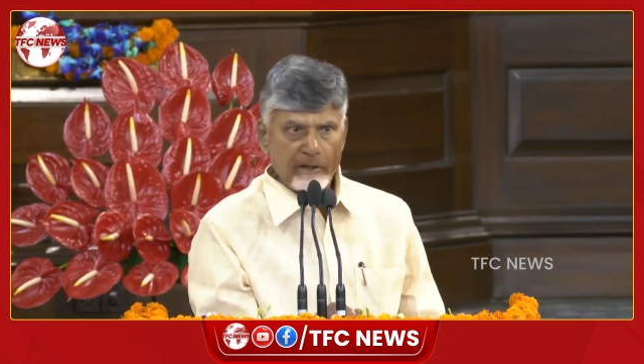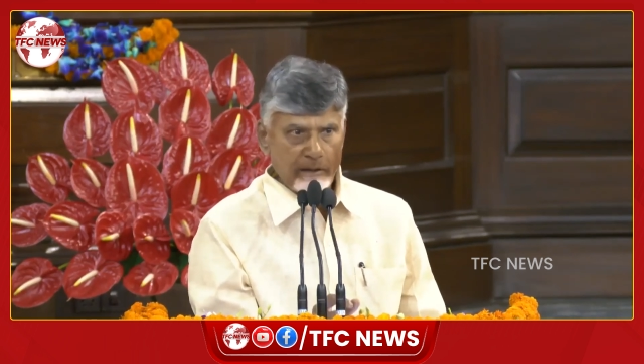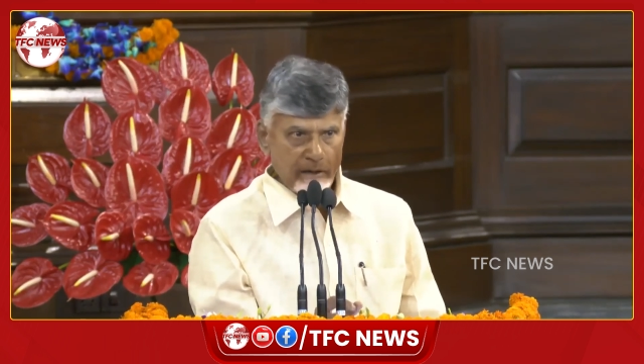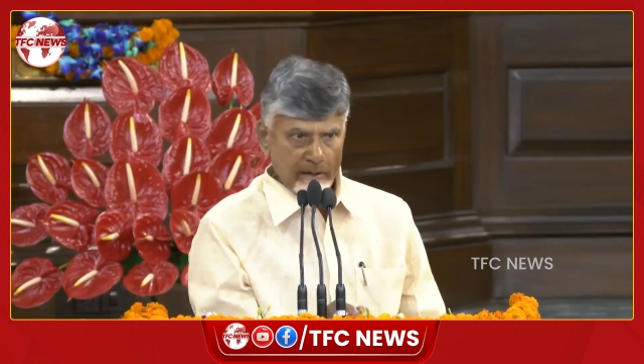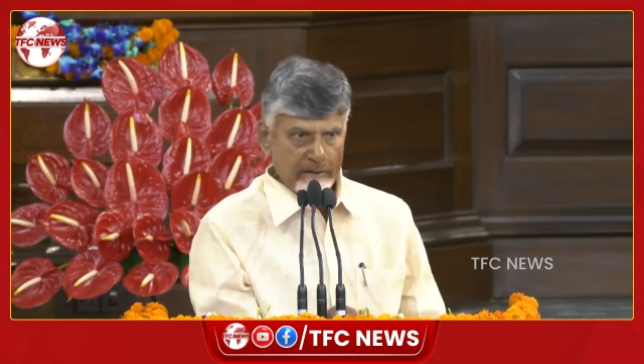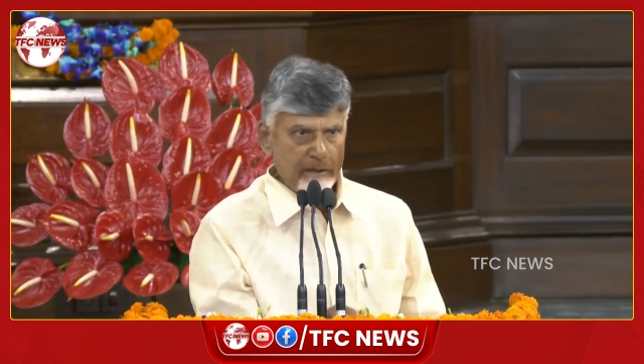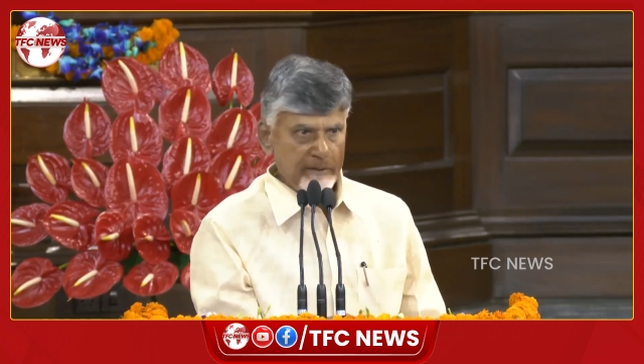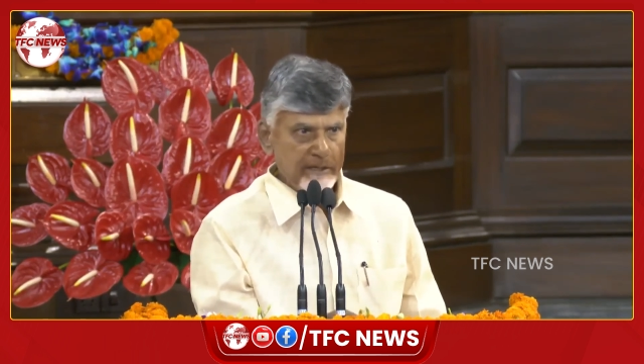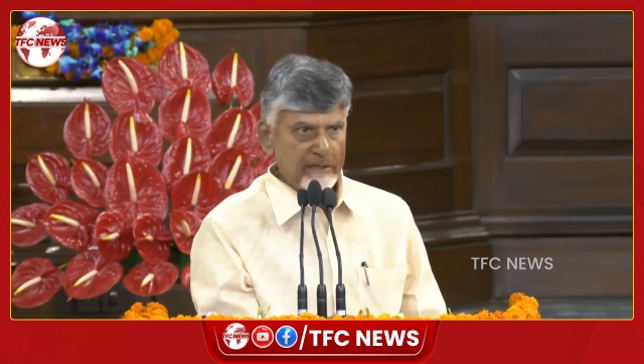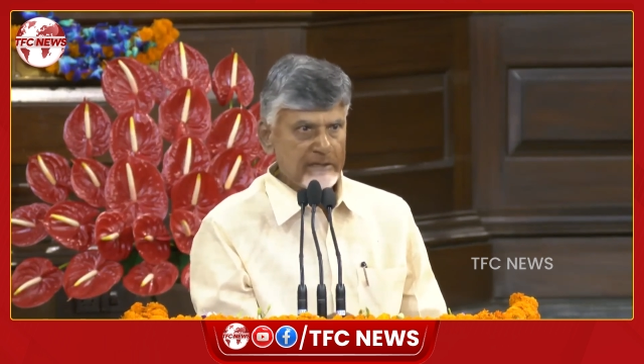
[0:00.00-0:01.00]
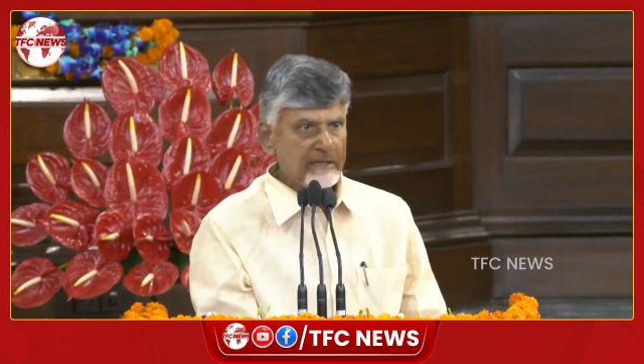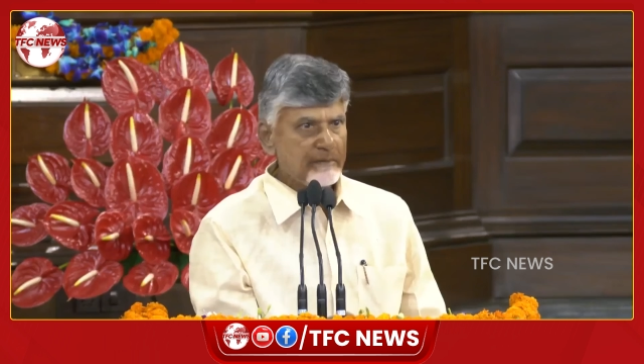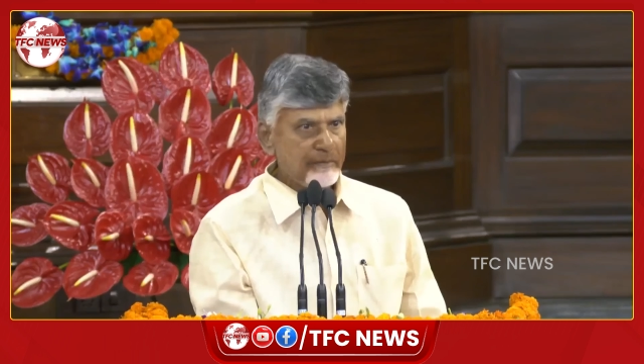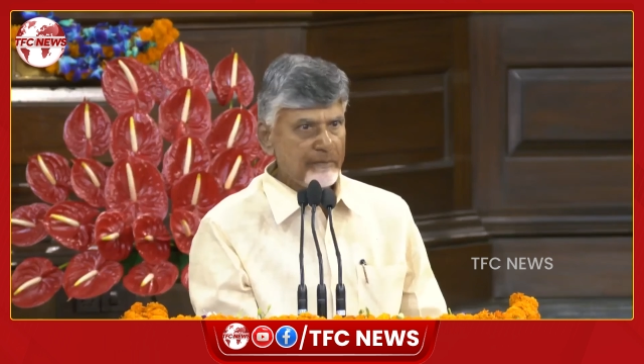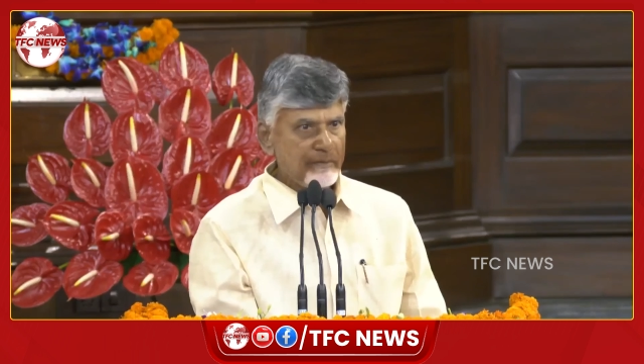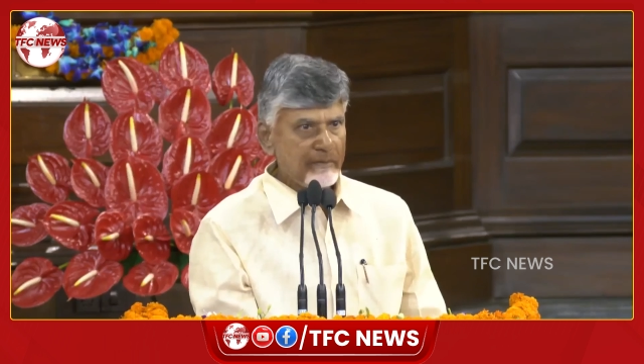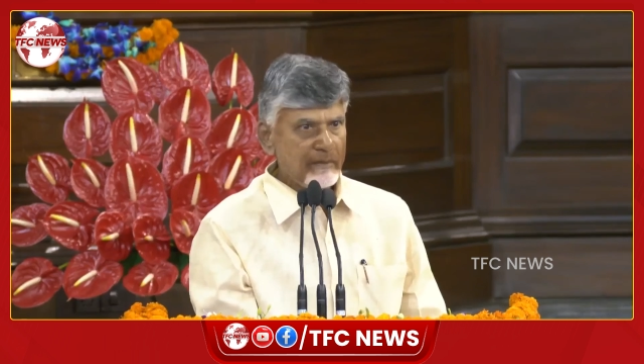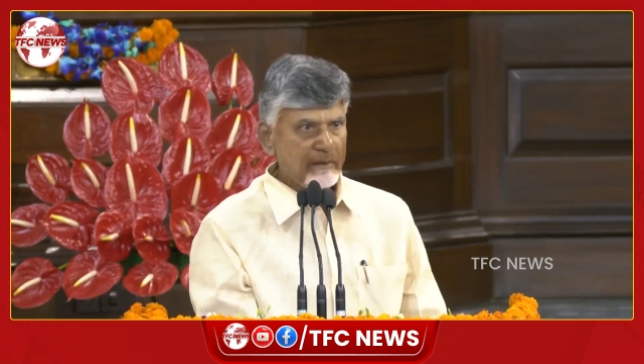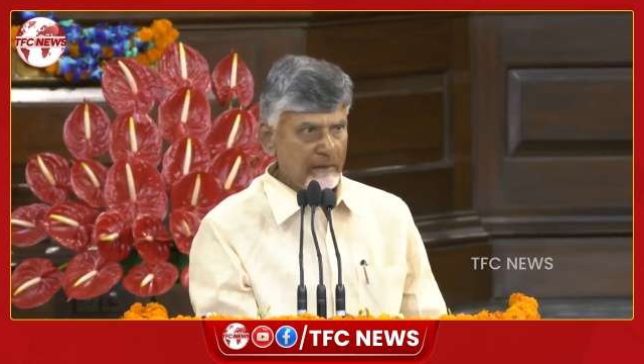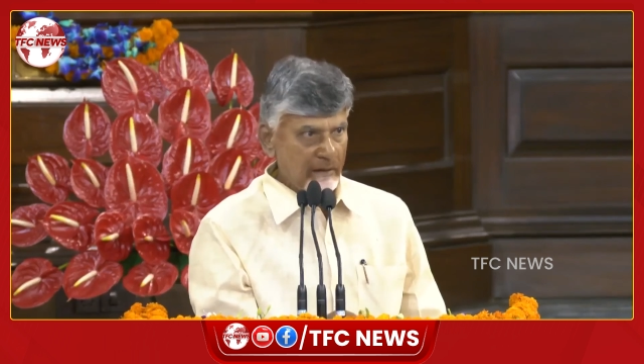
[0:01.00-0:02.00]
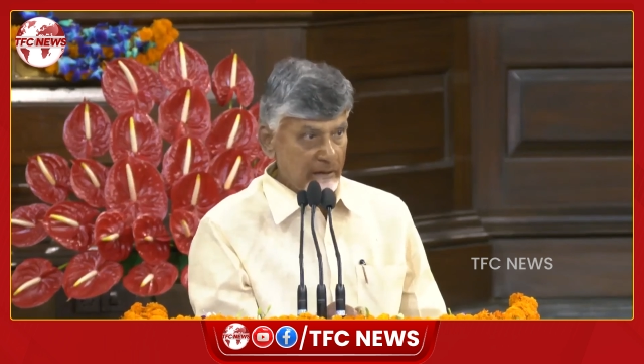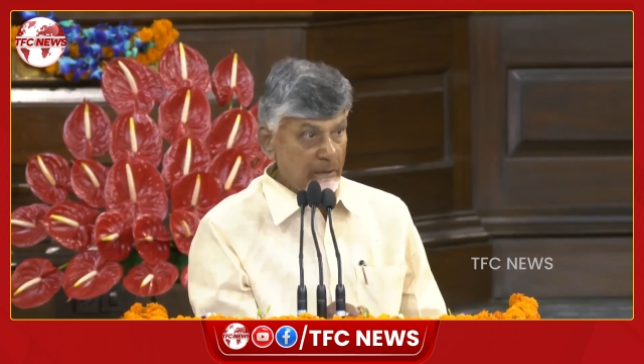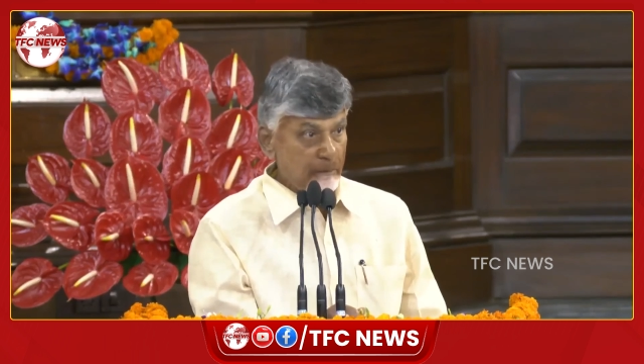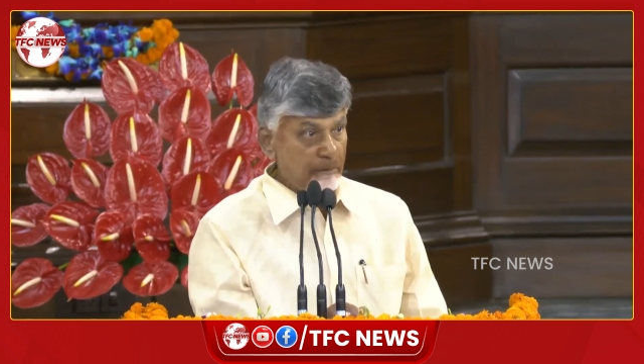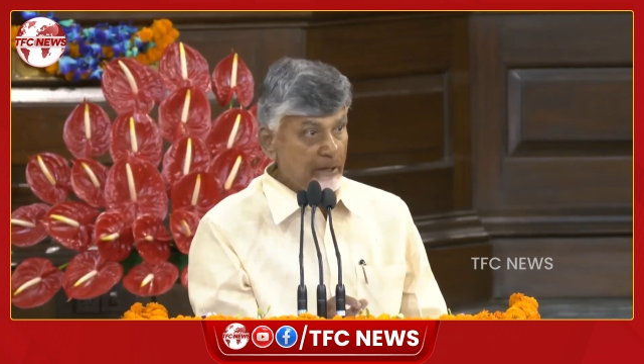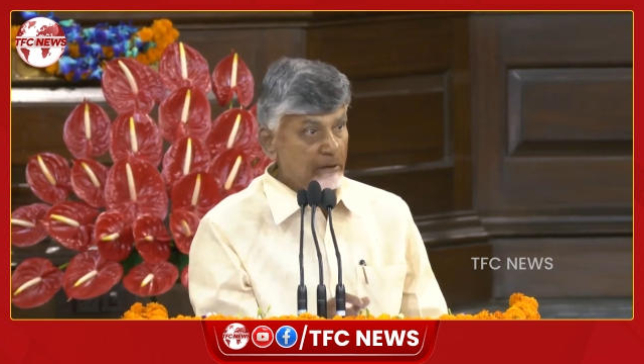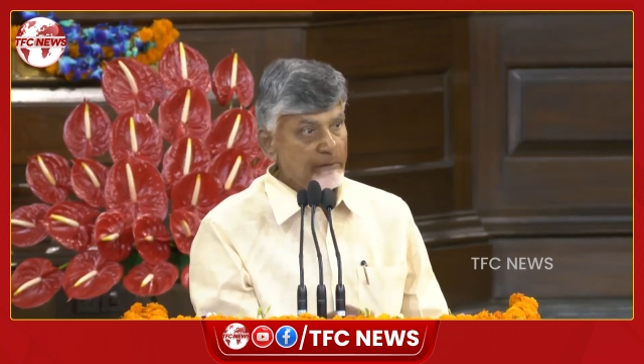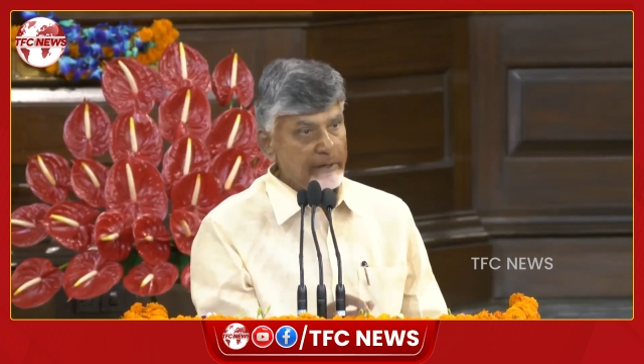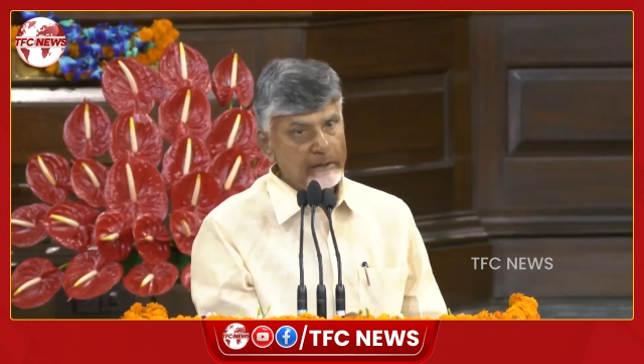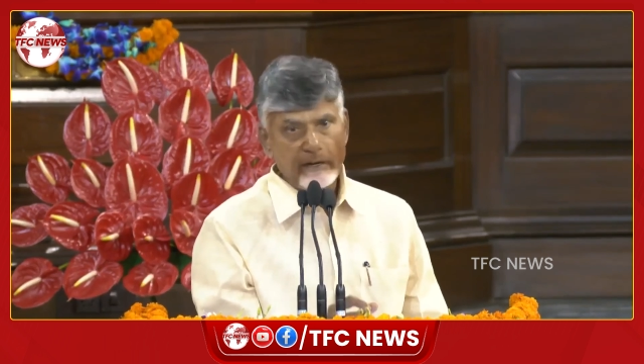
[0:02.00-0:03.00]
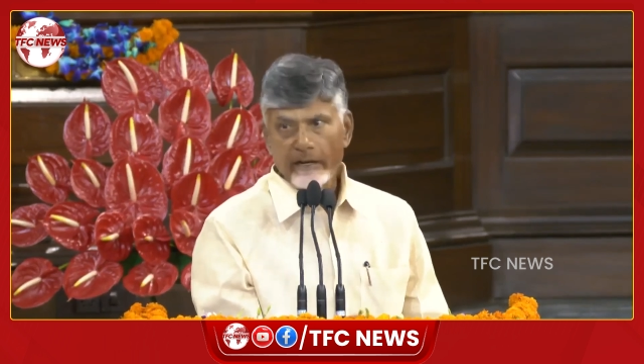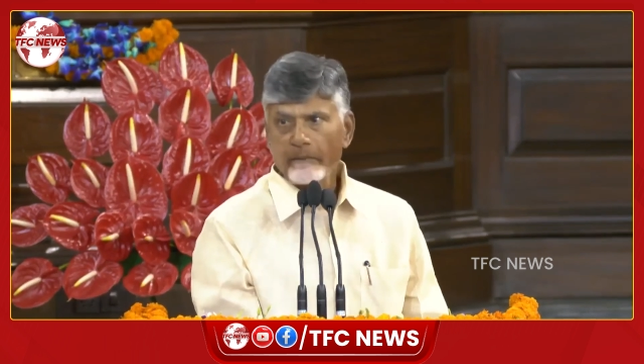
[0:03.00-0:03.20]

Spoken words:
in Andhra Pradesh. That is the big victory.